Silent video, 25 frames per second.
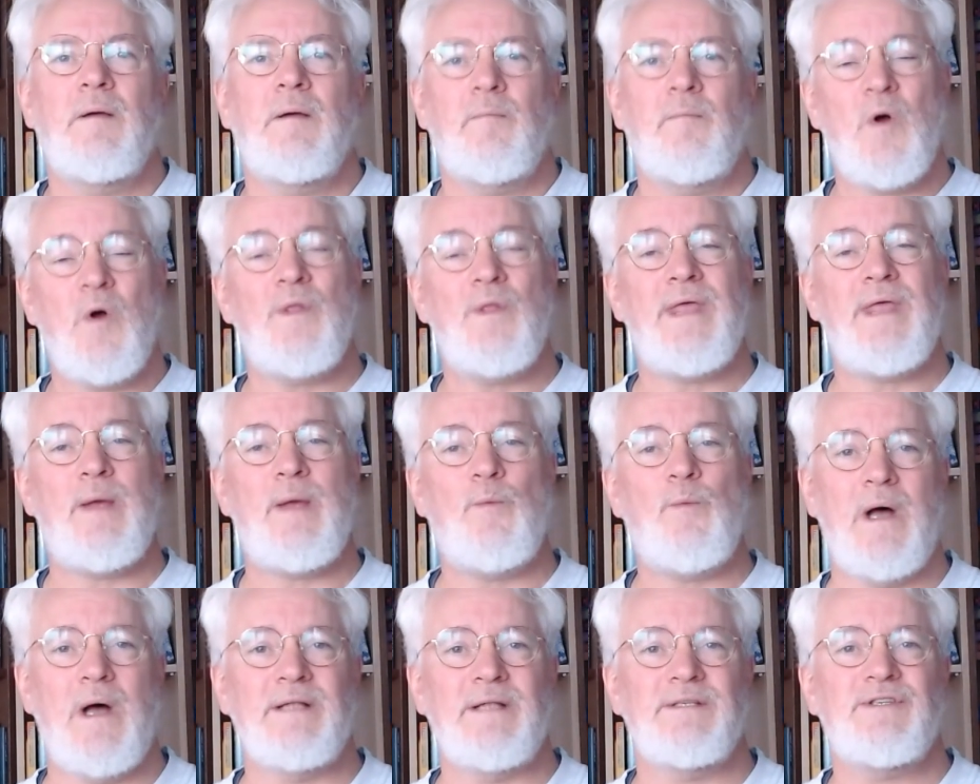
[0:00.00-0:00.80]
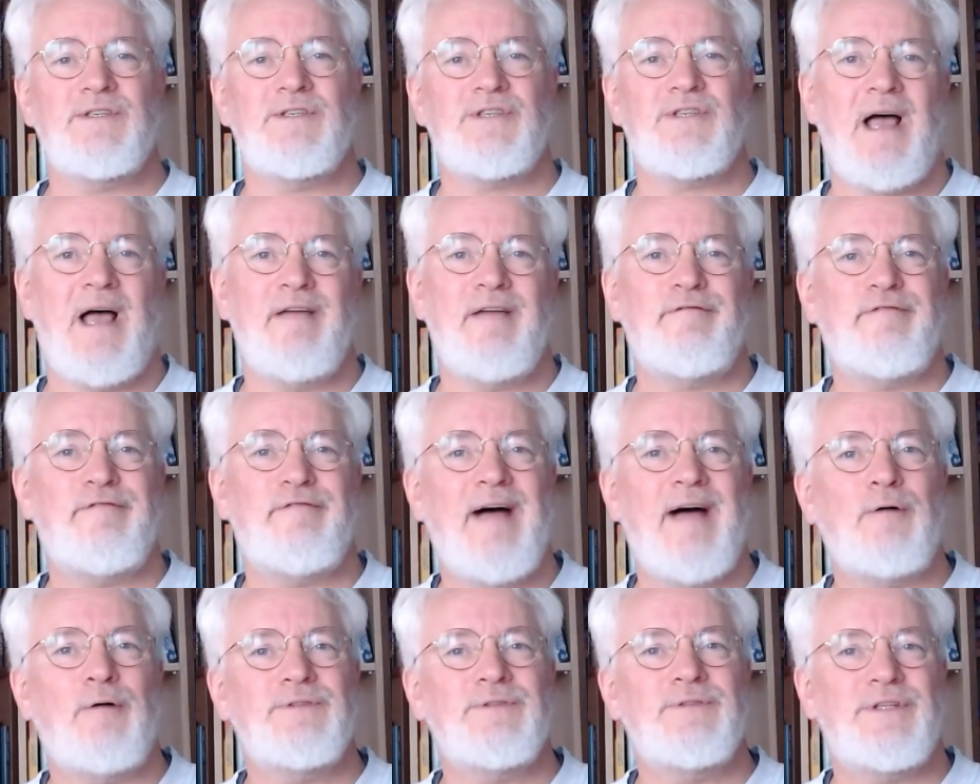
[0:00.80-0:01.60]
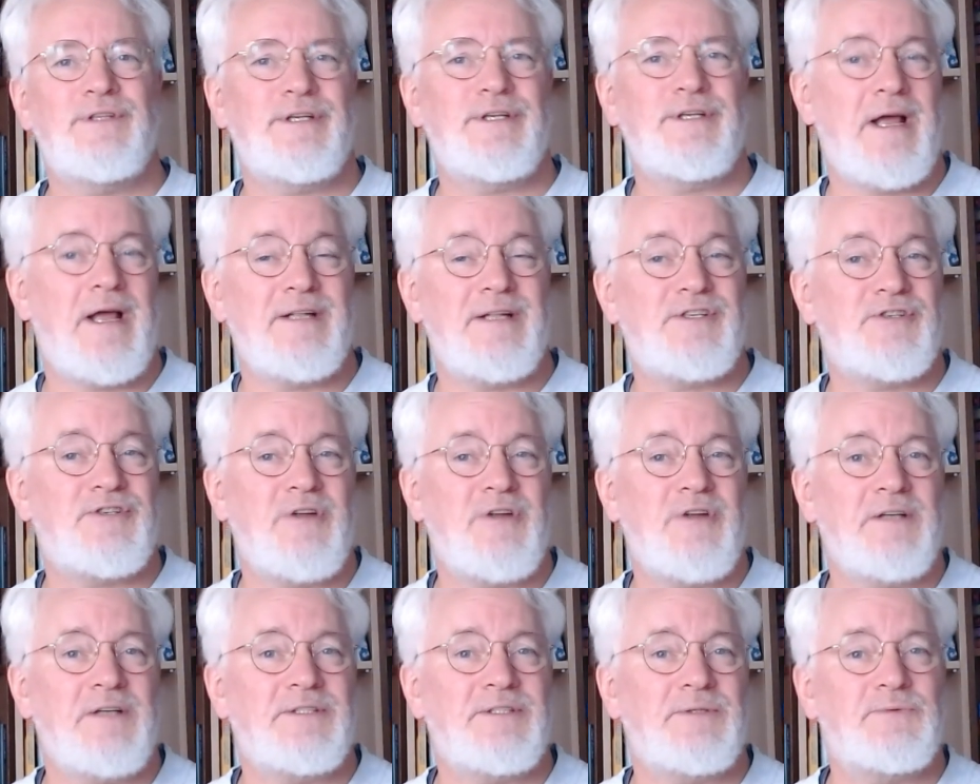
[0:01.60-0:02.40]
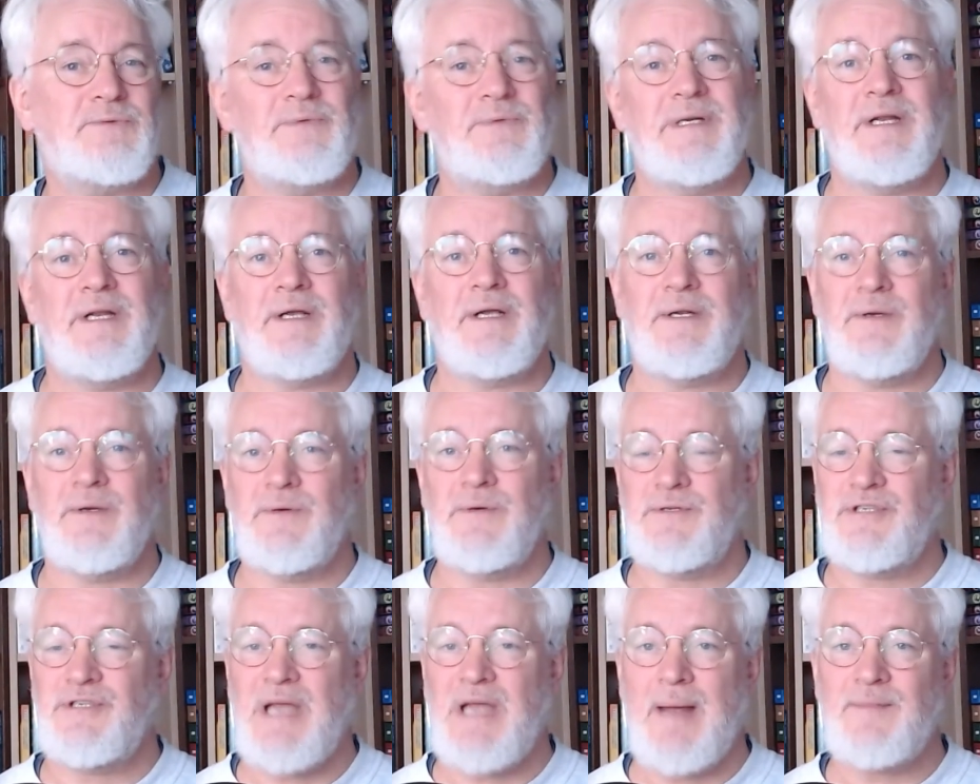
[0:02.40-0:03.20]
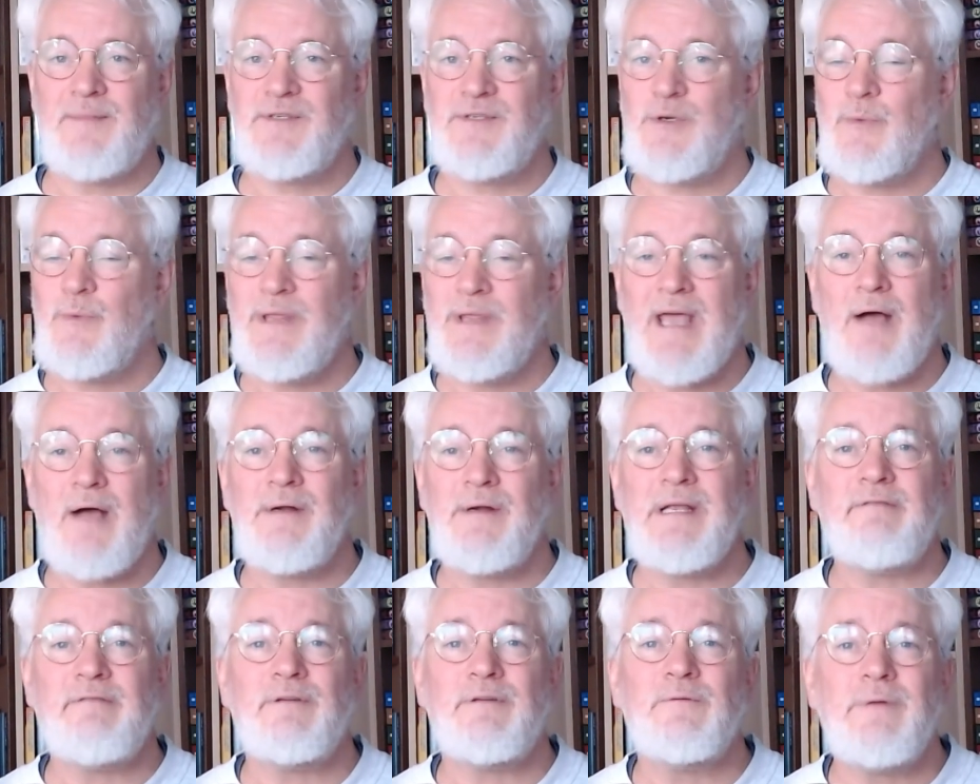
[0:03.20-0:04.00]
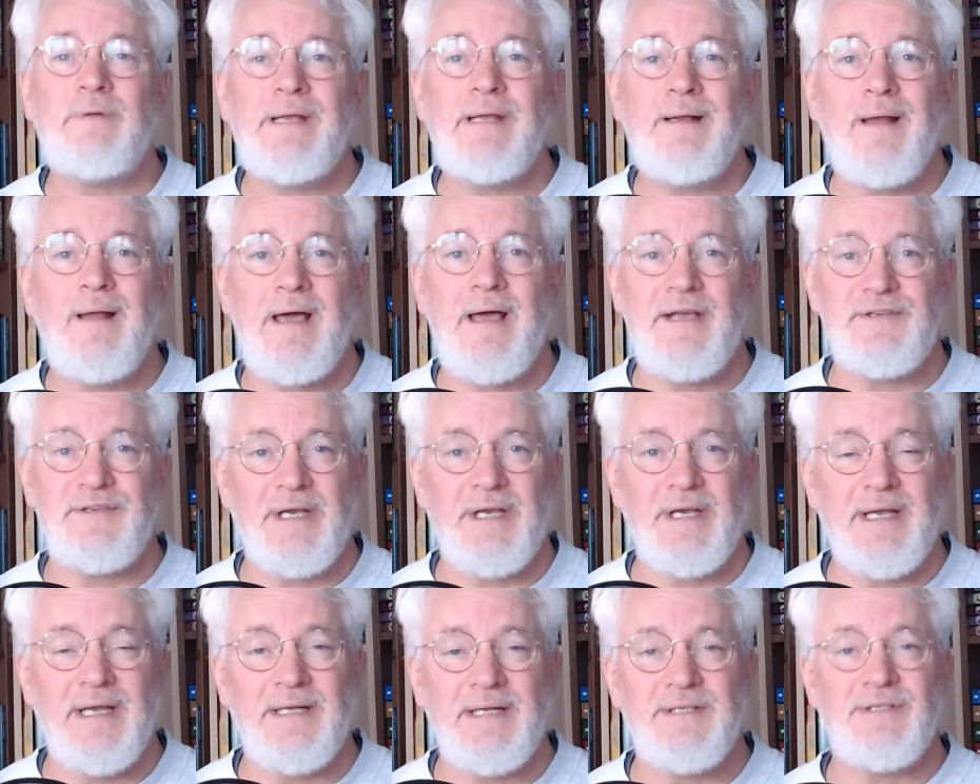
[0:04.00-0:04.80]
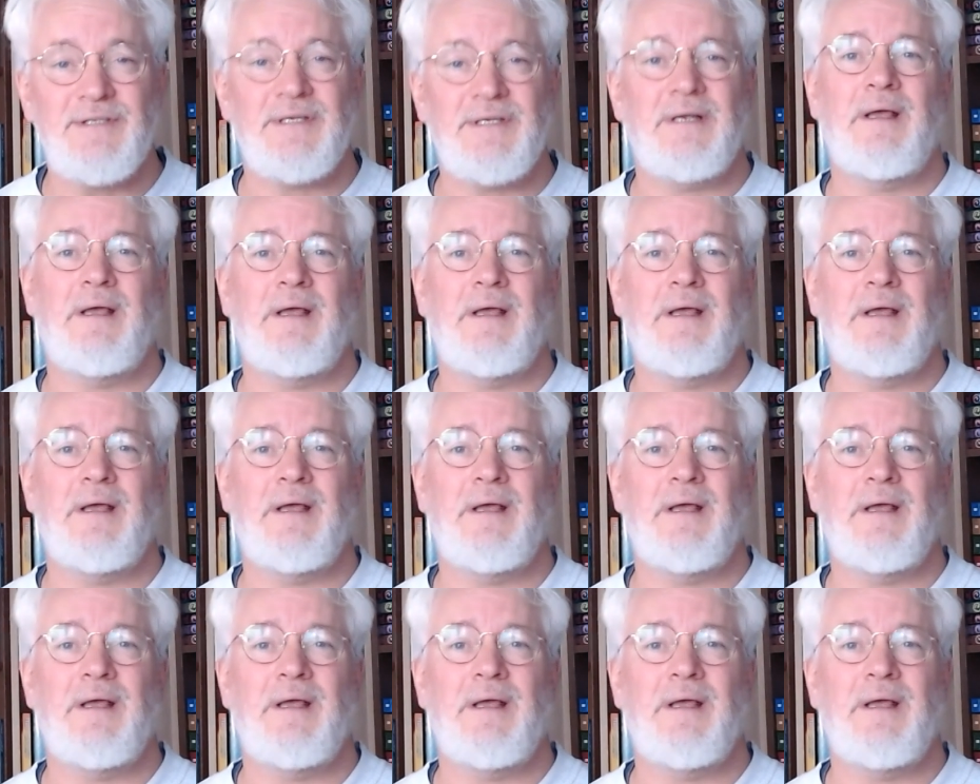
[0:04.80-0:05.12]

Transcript: More than once I found that I'd started reading a new chapter without even realizing it.